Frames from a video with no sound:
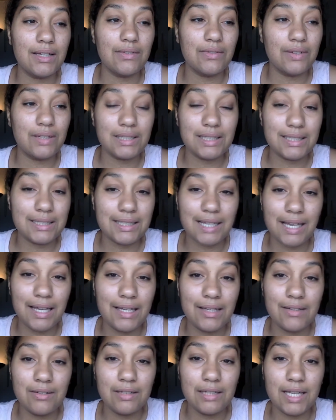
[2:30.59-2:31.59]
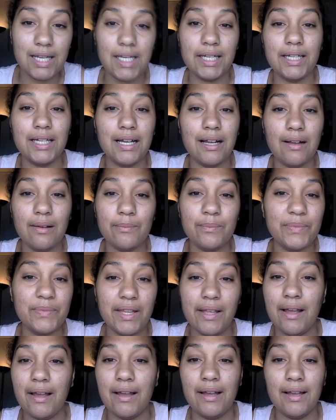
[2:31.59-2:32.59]
fuck the scale, like I'm
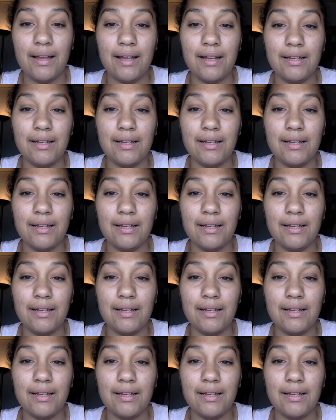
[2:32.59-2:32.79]
not